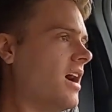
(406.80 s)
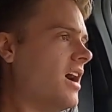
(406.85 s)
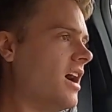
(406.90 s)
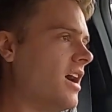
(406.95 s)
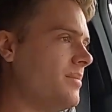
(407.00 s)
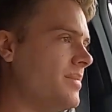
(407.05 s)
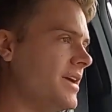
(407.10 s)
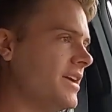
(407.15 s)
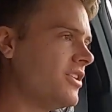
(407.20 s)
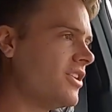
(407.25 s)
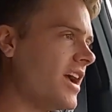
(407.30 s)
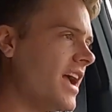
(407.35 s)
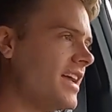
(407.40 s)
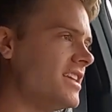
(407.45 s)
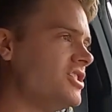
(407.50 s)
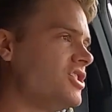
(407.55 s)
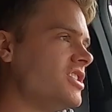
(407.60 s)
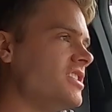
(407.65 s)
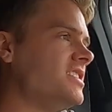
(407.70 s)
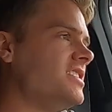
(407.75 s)
a bigger
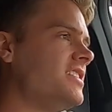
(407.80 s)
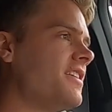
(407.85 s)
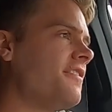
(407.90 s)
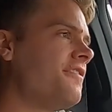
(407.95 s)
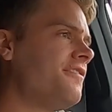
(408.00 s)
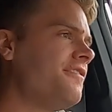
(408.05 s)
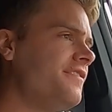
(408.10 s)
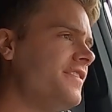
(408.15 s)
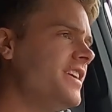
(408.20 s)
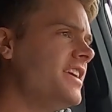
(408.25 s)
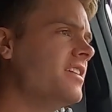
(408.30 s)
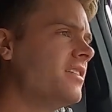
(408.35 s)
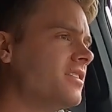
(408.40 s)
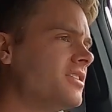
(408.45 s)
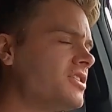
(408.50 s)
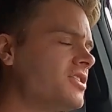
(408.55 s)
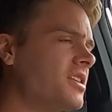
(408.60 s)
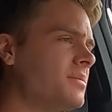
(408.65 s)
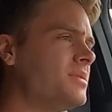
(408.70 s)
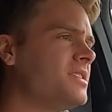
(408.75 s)
engine to feel
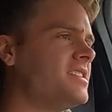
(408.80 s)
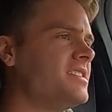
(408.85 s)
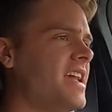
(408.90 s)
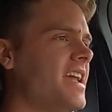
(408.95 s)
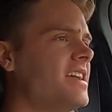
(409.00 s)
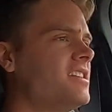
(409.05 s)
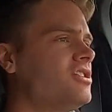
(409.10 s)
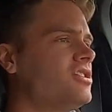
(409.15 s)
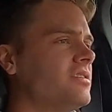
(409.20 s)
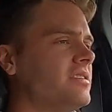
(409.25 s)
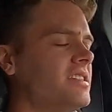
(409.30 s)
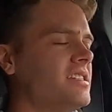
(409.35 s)
substantial.